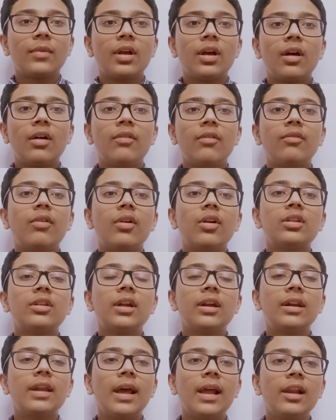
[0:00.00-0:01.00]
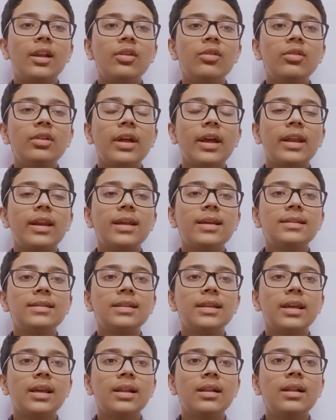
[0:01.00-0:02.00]
For the dilute
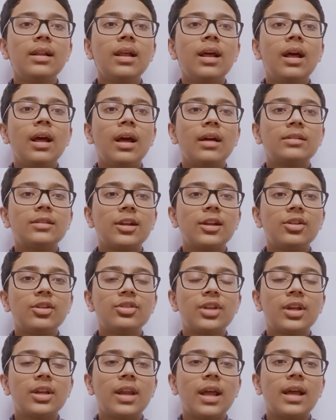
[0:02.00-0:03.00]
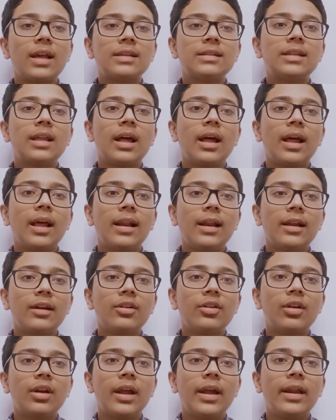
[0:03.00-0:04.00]
NaCl solution as the
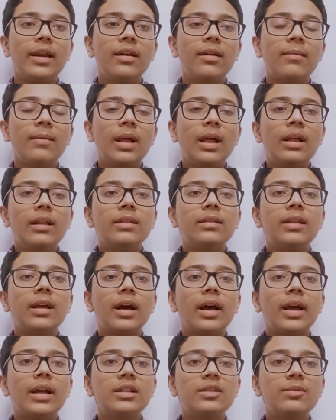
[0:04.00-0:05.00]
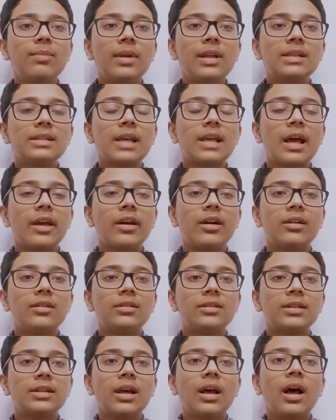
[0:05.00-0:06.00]
electrolyte, the H+ ions
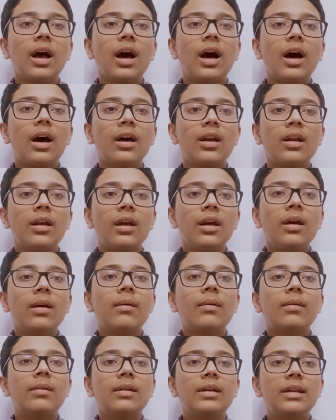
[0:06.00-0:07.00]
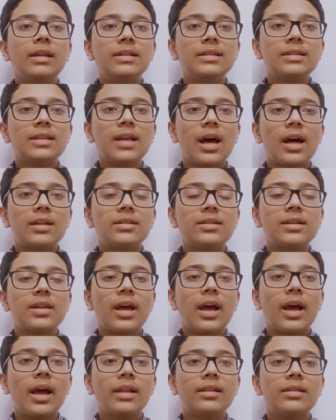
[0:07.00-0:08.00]
are discharged
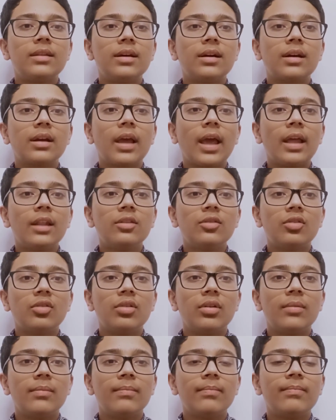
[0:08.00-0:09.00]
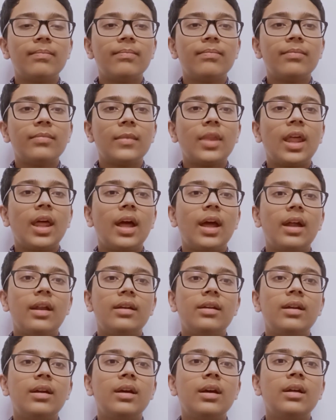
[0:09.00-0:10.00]
at the cathode
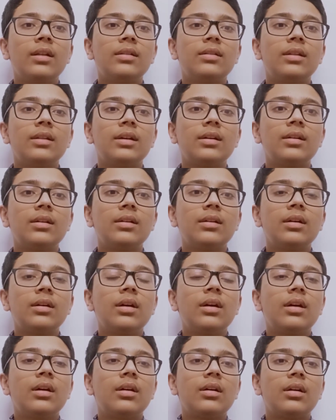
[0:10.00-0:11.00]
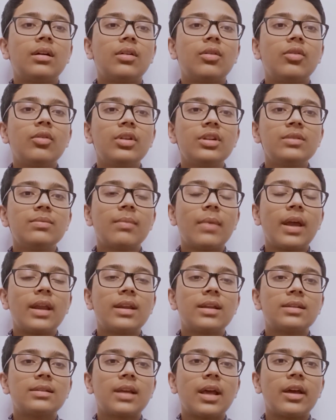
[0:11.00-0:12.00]
and the OH-
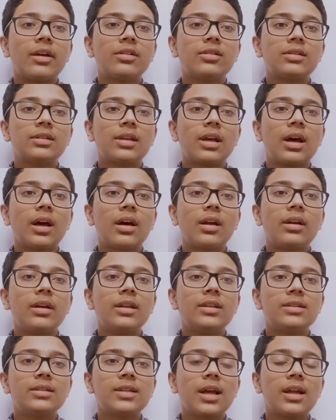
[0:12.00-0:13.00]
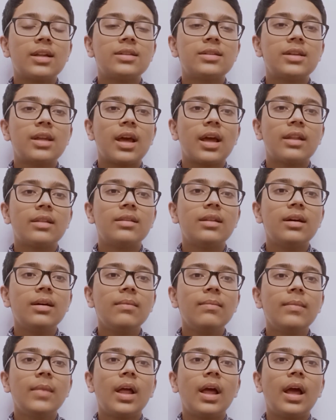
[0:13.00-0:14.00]
ions are discharged at the
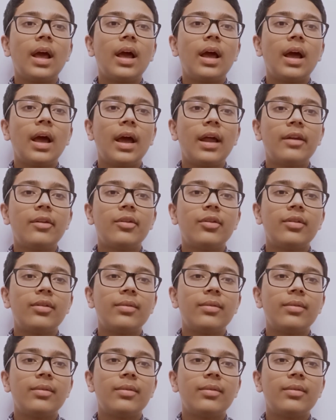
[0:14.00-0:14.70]
anode.